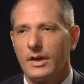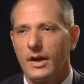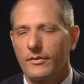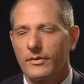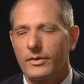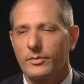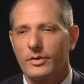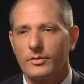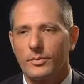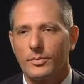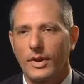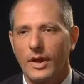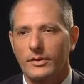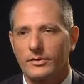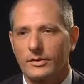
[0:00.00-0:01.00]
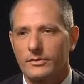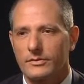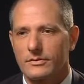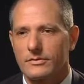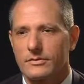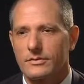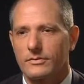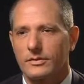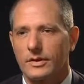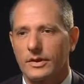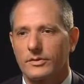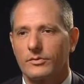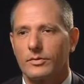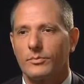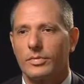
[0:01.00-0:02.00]
Everything we do in plastic surgery
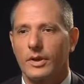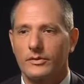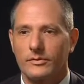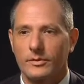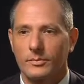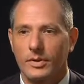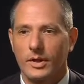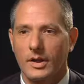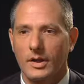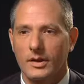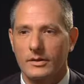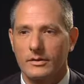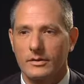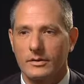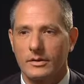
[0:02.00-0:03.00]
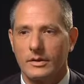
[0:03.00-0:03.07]
relates to blood supply,